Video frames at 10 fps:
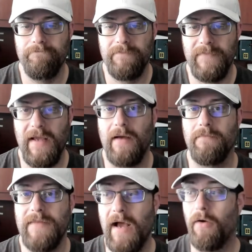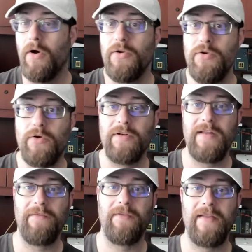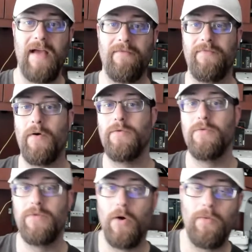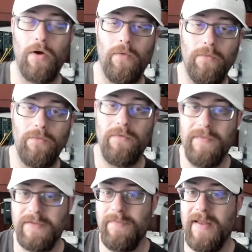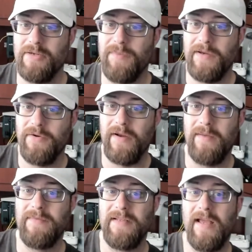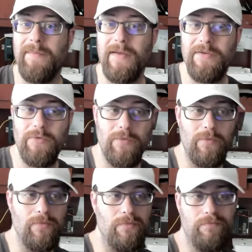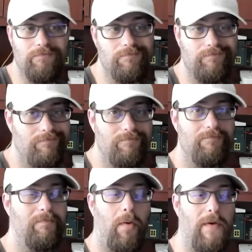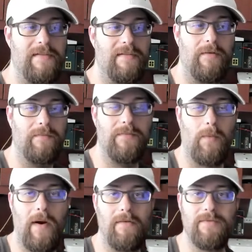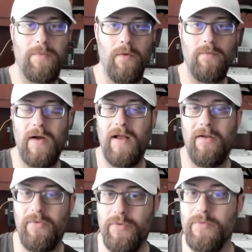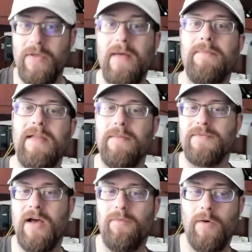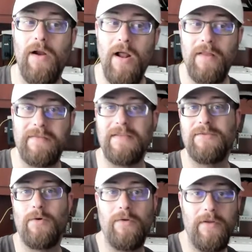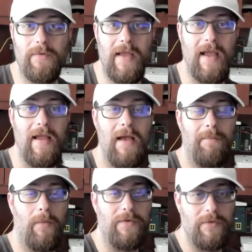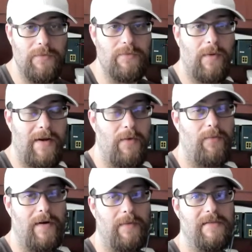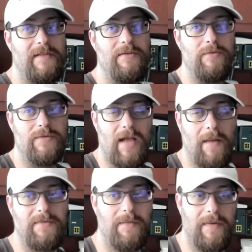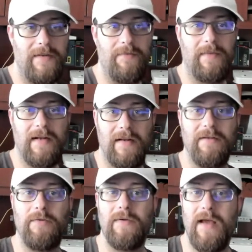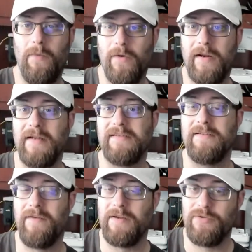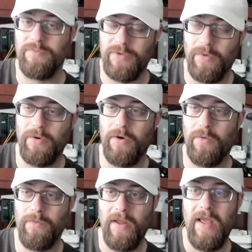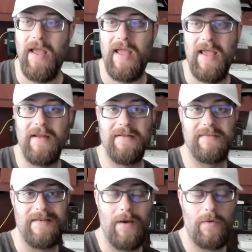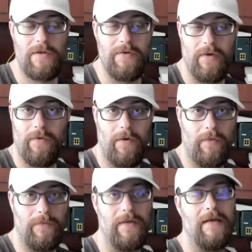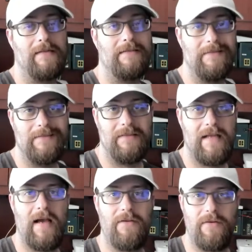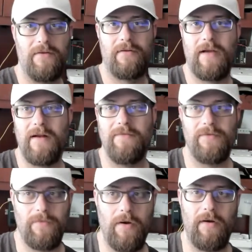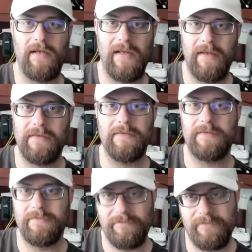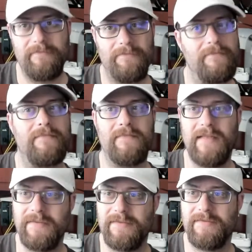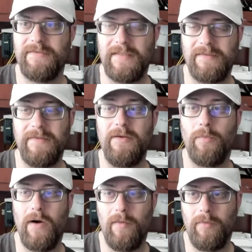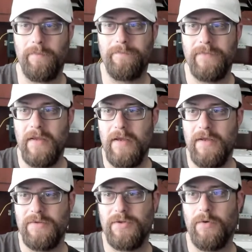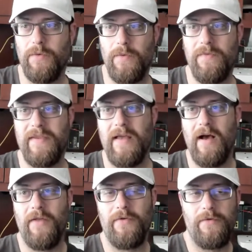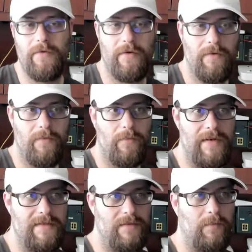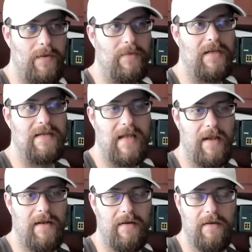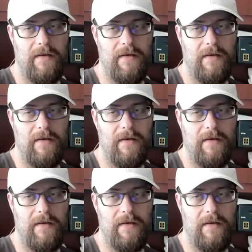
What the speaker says: Yeah. Now, you could definitely have a phone you don't own that's managed by your MDM, and you poison the wireless profile through the MDM software. That's totally okay. But when you use radio frequency to stop somebody from connecting to a network, and it's a device you don't own, and it's a network you don't own, yeah, you're kind of in the wrong, and that's a legal problem. So the other reason we would contain